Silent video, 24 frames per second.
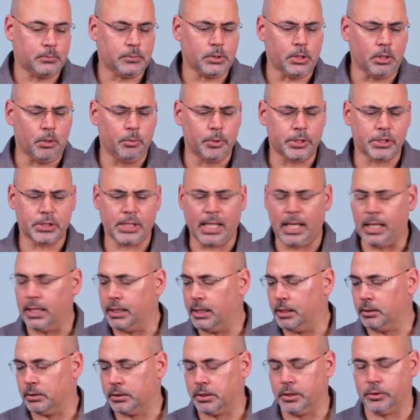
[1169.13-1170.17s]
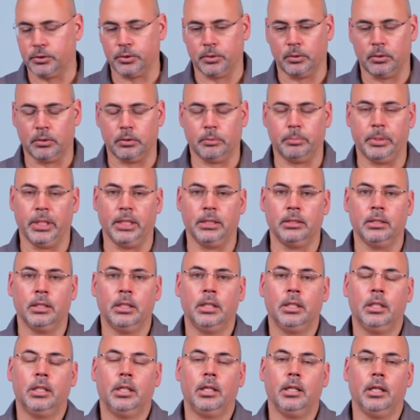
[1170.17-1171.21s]
which is a handheld controller, but
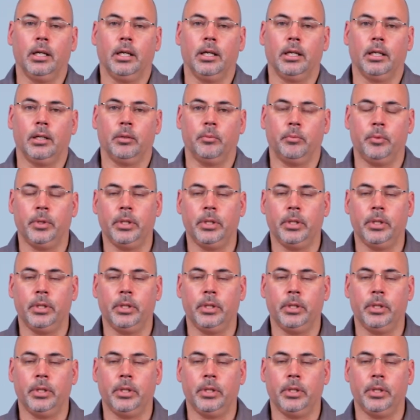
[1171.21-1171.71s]
we